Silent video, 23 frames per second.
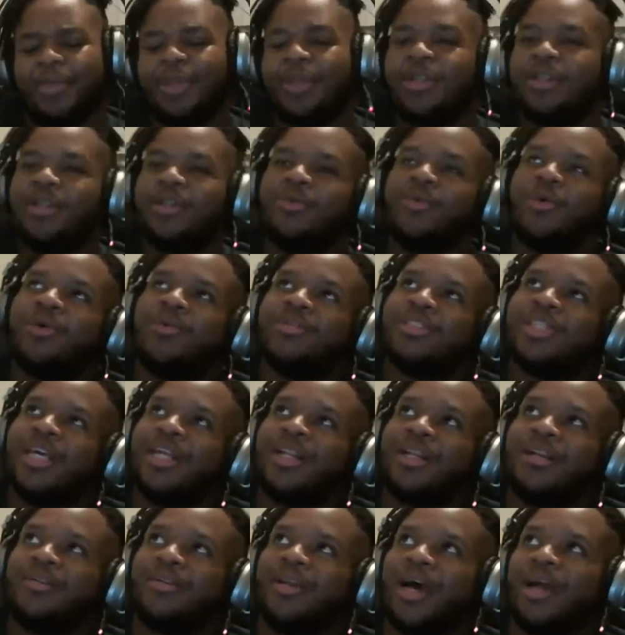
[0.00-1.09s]
what was
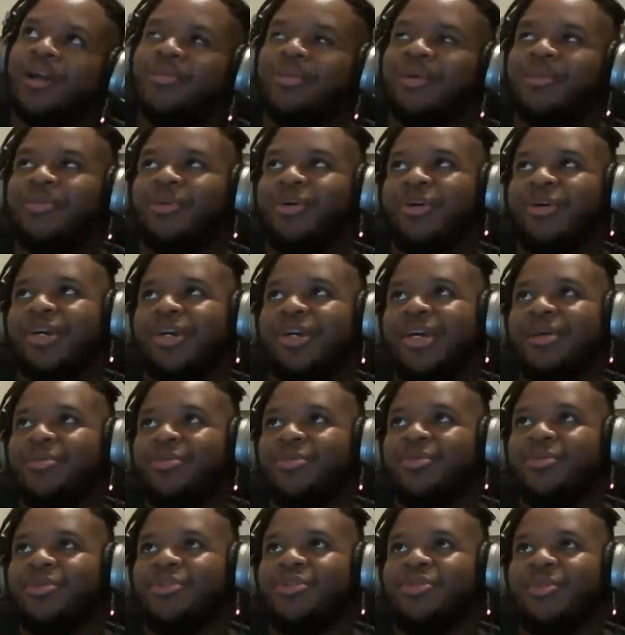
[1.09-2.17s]
that? I don't remember her name.
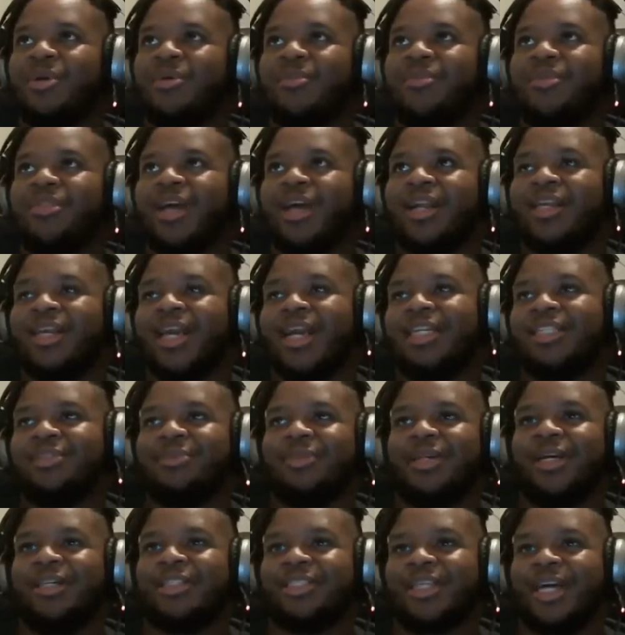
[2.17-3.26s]
You you remember that Cash
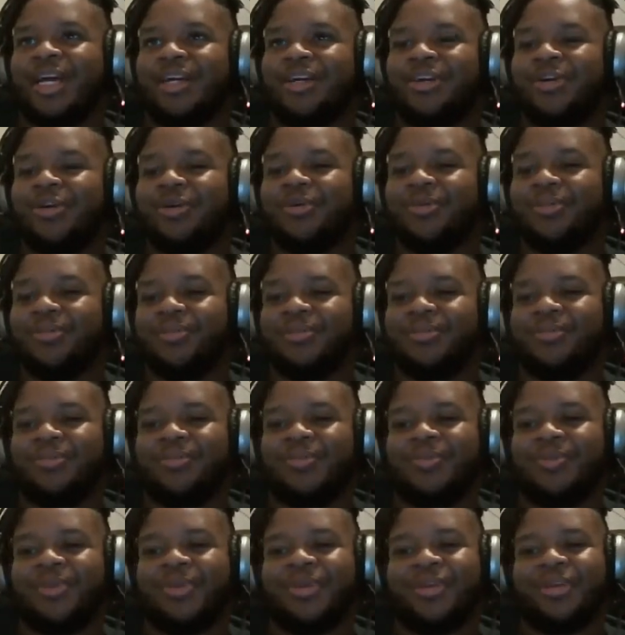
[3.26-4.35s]
Me Outside girl?
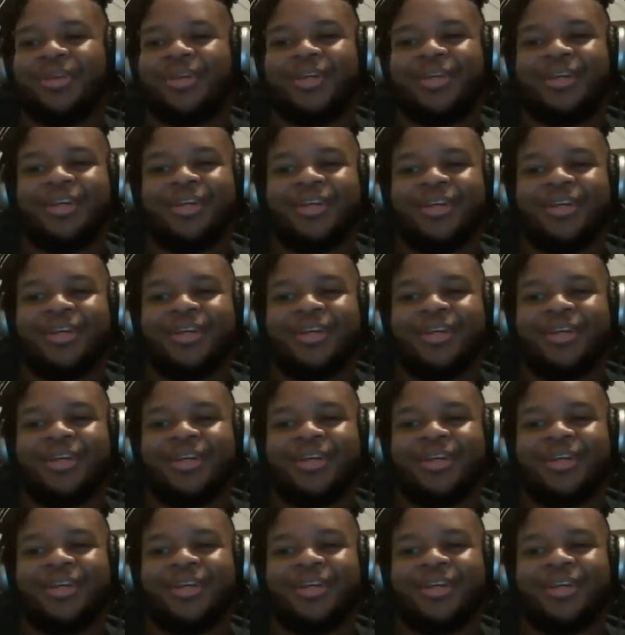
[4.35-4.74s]
Yeah,